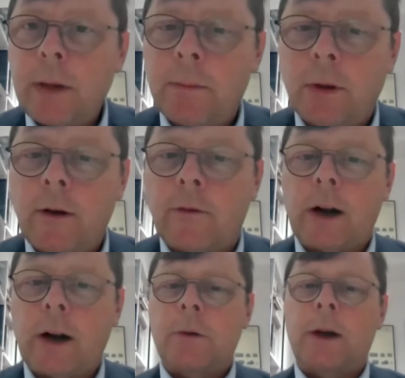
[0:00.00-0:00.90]
People who
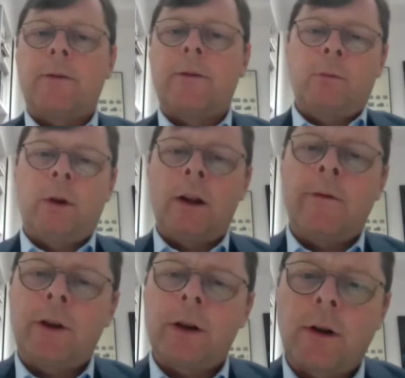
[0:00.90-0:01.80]
graduate within
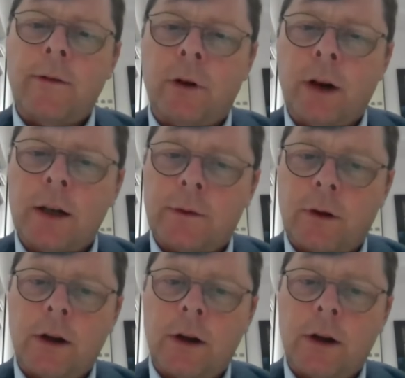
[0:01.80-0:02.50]
the first 3 or 4 years of